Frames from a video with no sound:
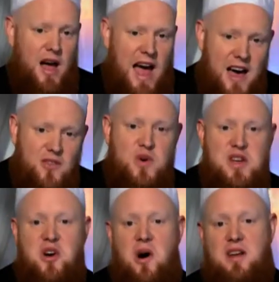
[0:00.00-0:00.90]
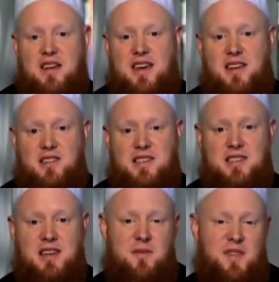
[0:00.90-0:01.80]
have we gone
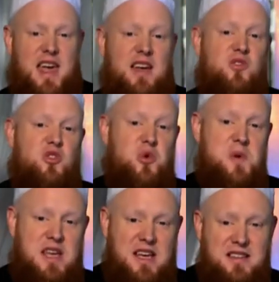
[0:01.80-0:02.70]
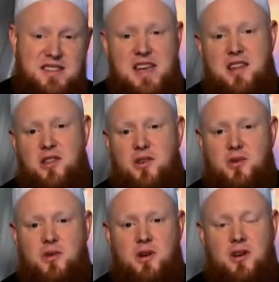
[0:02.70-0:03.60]
against, and do we
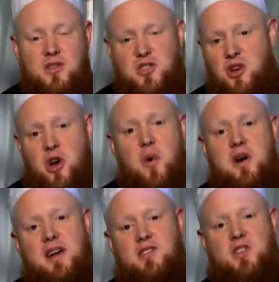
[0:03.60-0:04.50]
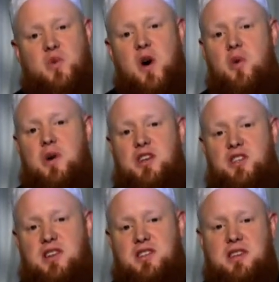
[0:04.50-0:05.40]
continue to go against what we
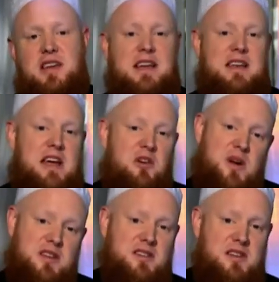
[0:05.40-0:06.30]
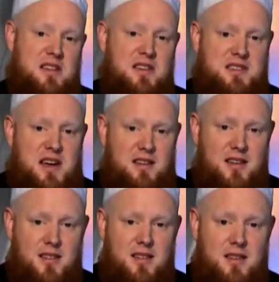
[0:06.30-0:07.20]
just narrated in this hadith?